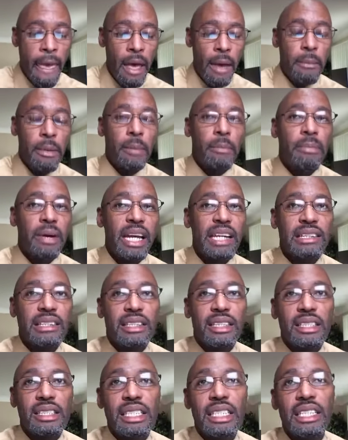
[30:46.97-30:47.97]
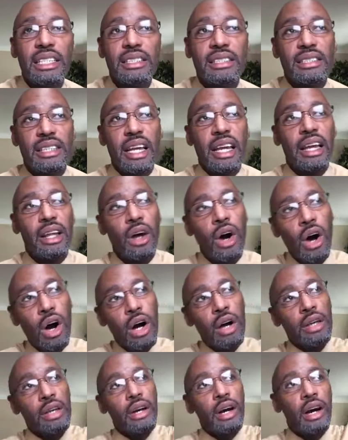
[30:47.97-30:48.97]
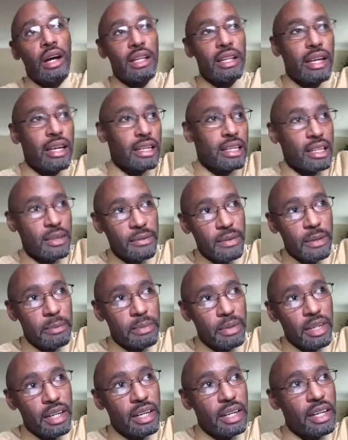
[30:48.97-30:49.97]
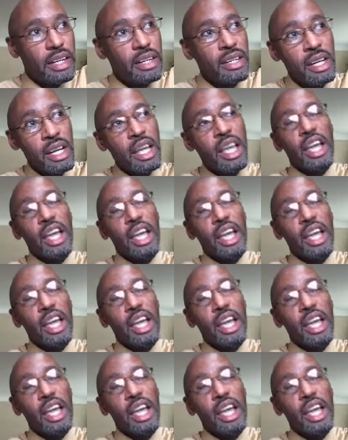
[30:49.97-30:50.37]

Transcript: But basically, he's saying, all y'all that live up there